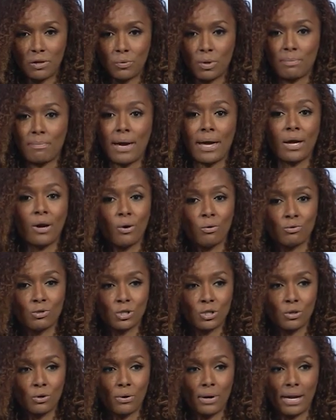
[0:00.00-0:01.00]
with my own
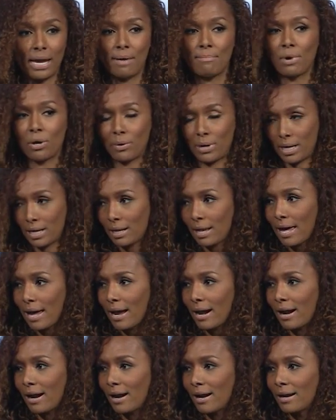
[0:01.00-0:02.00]
story in Marie
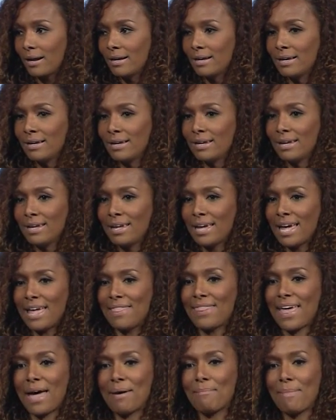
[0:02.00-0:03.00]
Claire. And
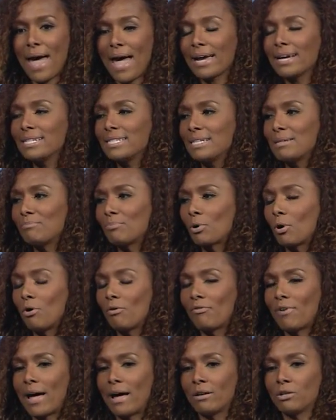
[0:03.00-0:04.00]
that magazine
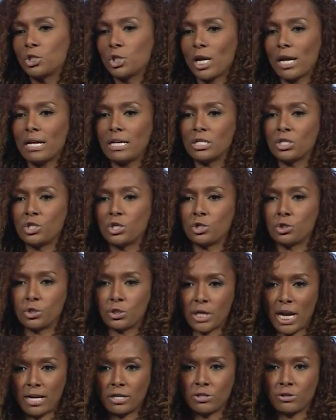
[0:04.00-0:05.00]
profile changed the
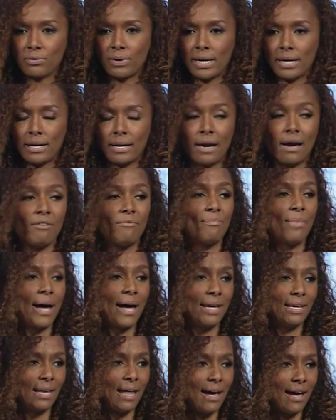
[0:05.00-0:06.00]
trajectory of my
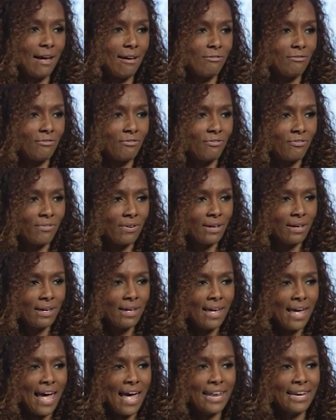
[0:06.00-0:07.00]
life.
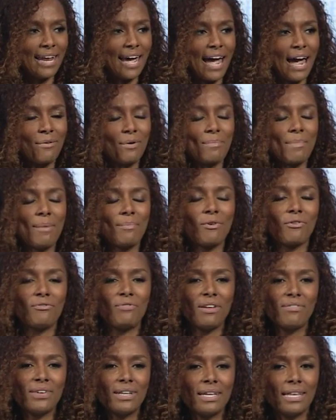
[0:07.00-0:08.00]
And I remember
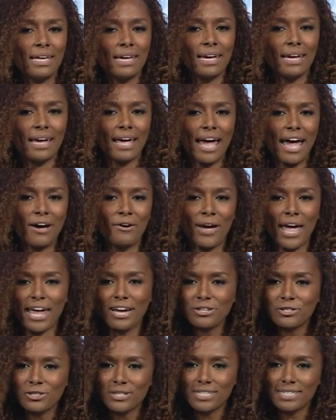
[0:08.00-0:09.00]
vividly how
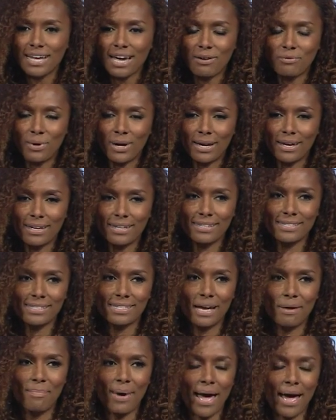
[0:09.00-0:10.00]
anxious I was
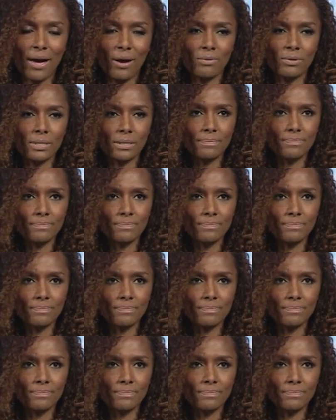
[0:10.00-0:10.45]
about